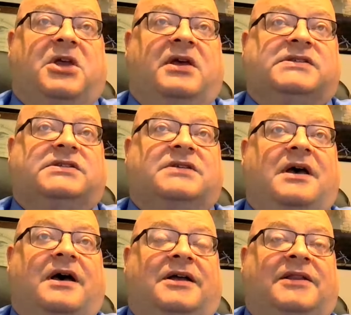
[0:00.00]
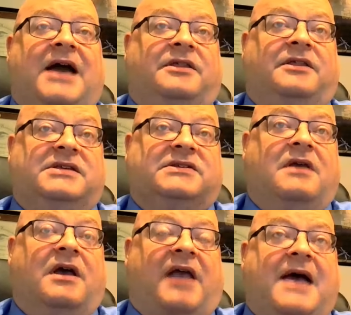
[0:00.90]
because uh, a lot of
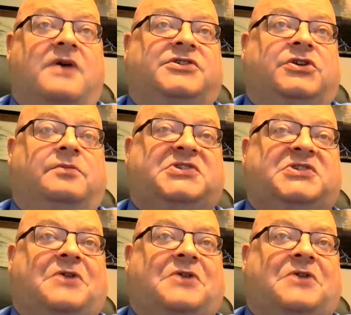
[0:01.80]
these accounts you'd be